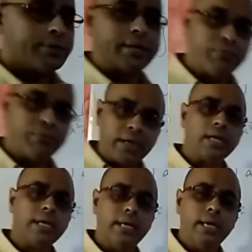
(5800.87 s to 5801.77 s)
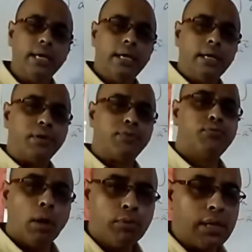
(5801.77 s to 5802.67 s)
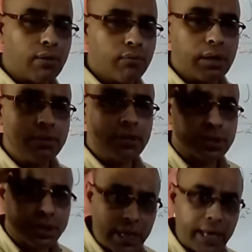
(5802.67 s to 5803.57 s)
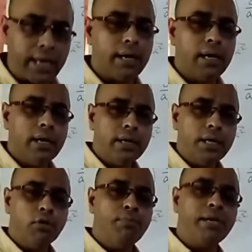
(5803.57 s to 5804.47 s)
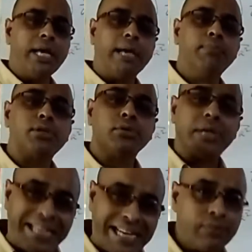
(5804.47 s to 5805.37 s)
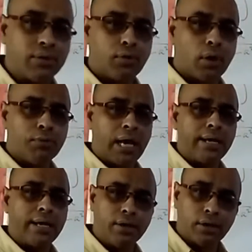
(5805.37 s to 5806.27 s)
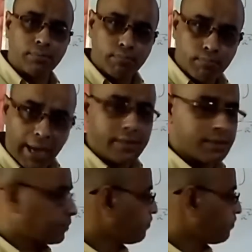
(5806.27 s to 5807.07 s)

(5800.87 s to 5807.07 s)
definitely the formula will stay. You'll be able to retain the formula in your mind.